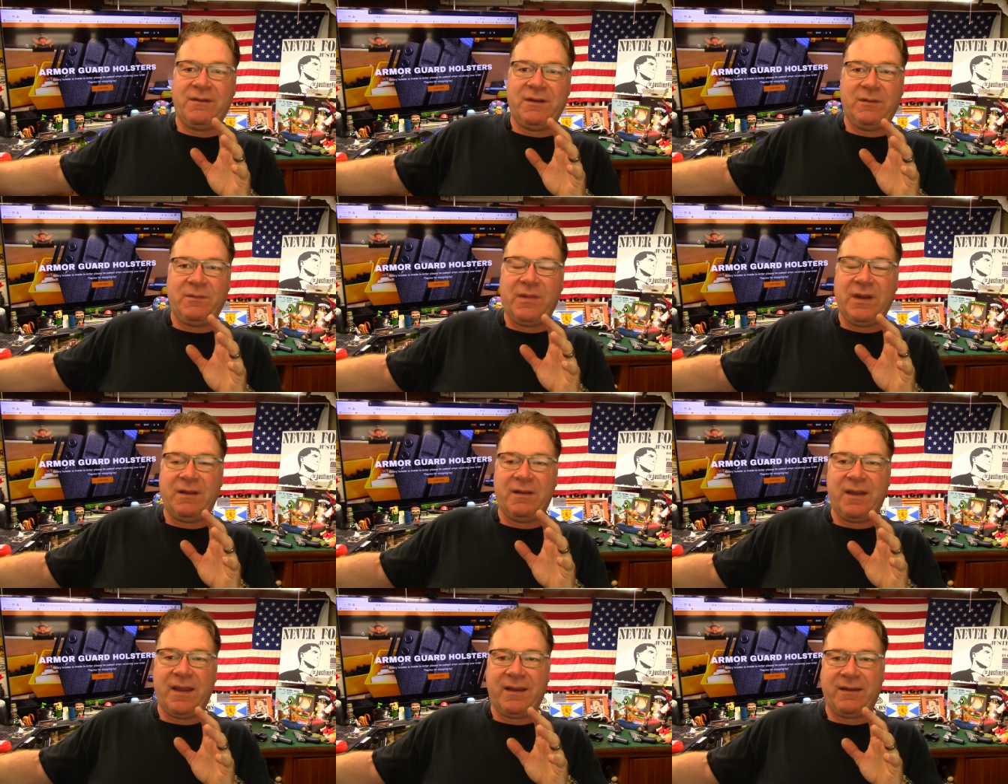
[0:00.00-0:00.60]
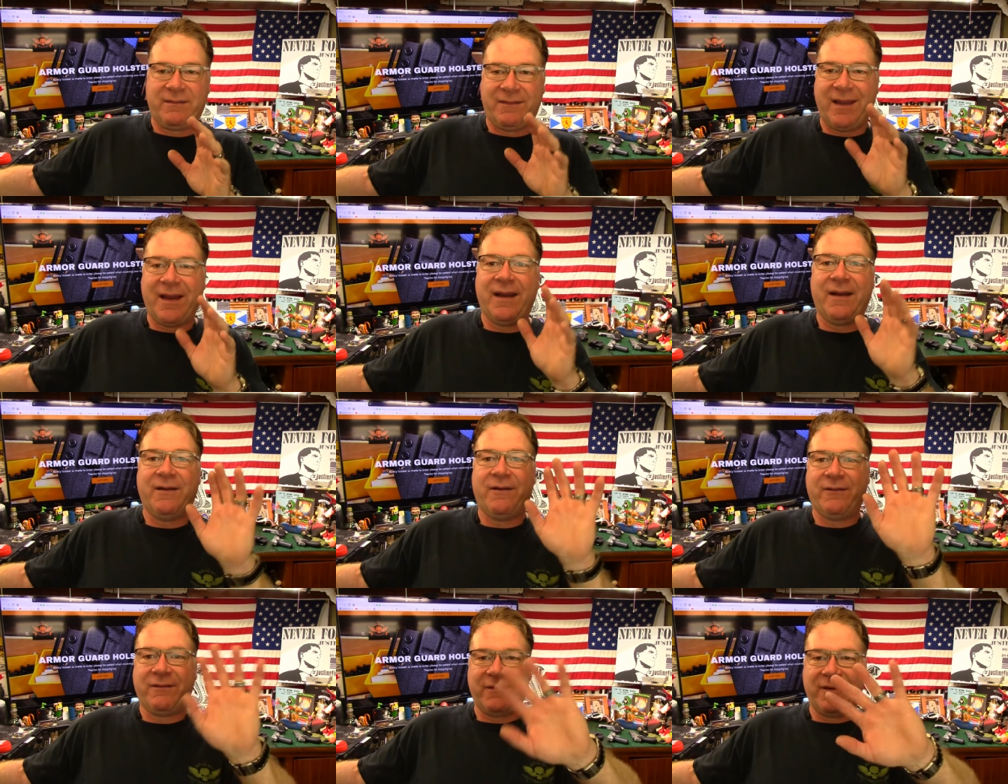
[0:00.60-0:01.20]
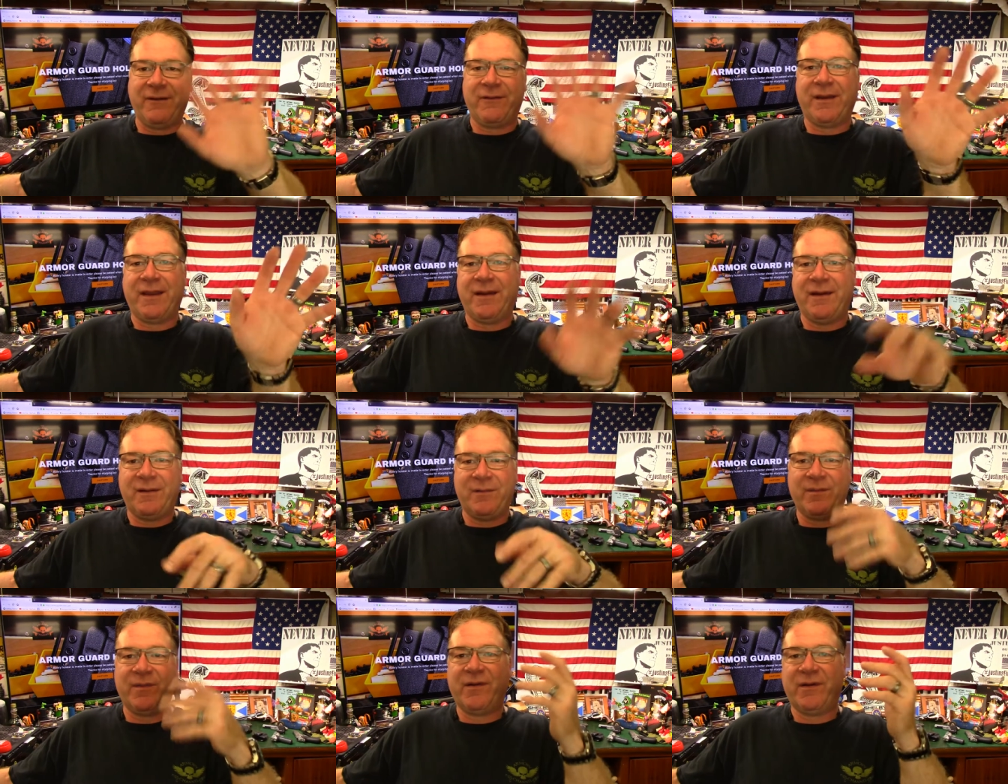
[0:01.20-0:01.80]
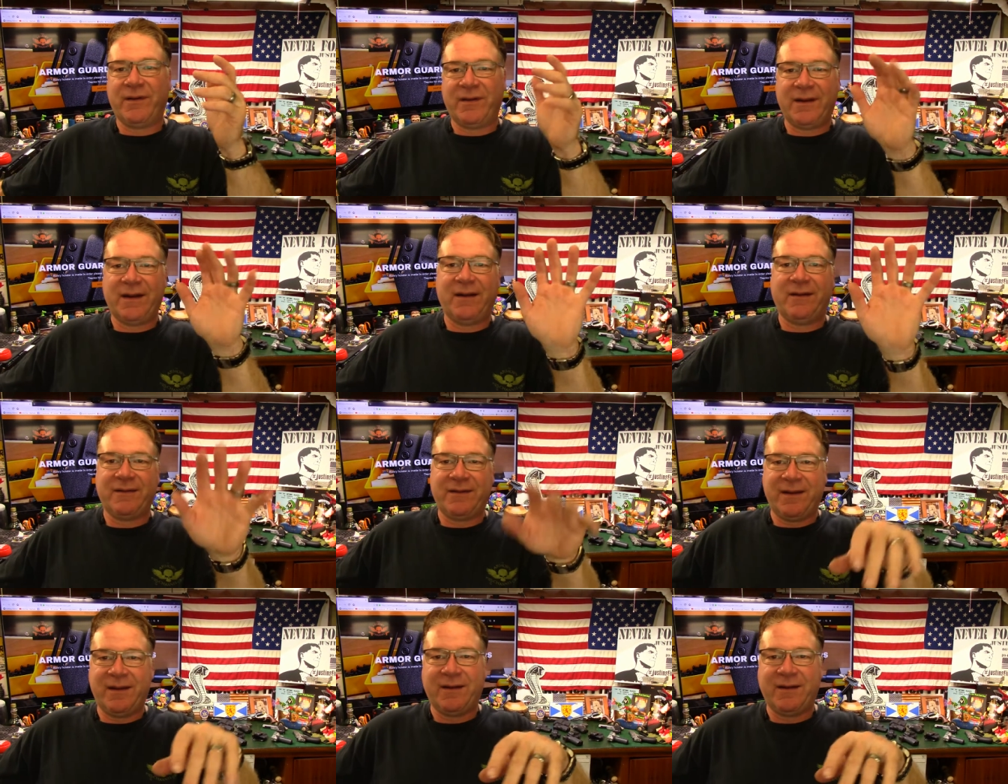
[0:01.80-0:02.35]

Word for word: you'd be like, yeah, I know, go get it and pull it out.